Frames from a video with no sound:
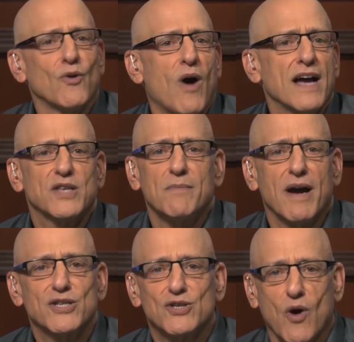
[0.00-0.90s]

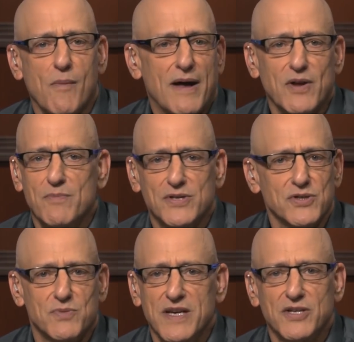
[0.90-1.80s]
Otherwise, they might just go about their
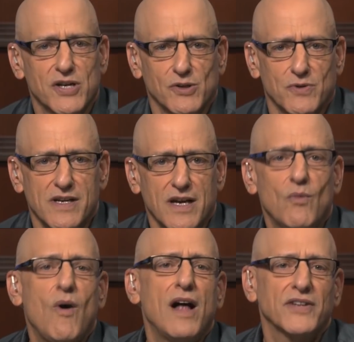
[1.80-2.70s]
business being
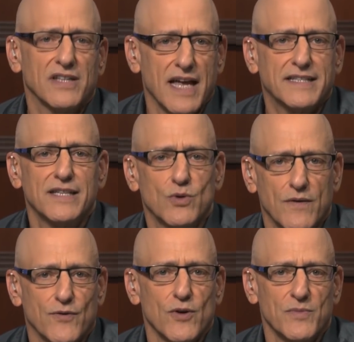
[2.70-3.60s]
children while
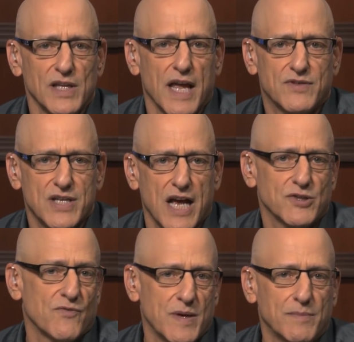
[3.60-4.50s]
neglecting to affirm the
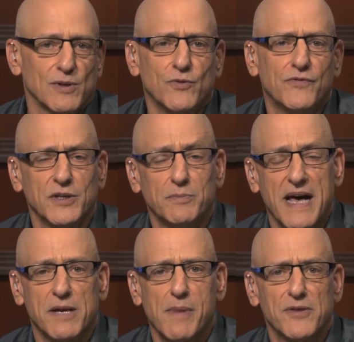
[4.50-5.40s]
lifestyles of people who
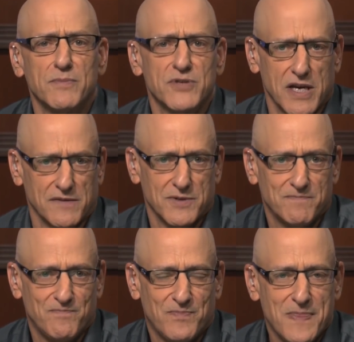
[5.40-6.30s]
feel bad about
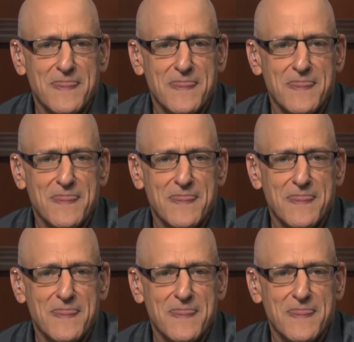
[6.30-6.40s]
themselves.